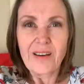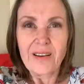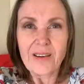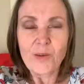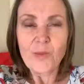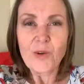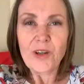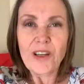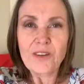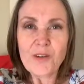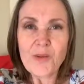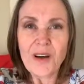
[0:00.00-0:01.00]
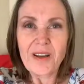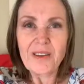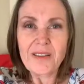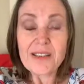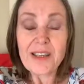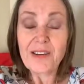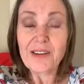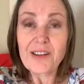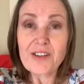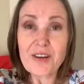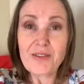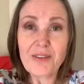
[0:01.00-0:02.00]
Good morning, everyone. It's Kerry
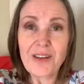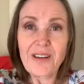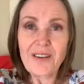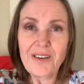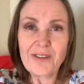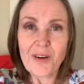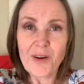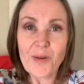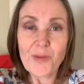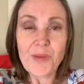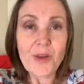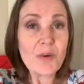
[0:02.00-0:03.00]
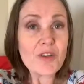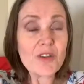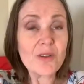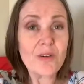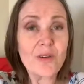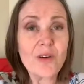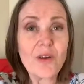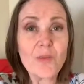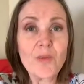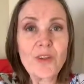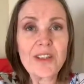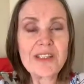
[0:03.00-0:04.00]
Jeffrey from Emotional
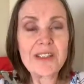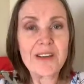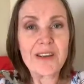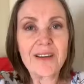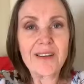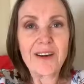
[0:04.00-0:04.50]
Autoimmunity.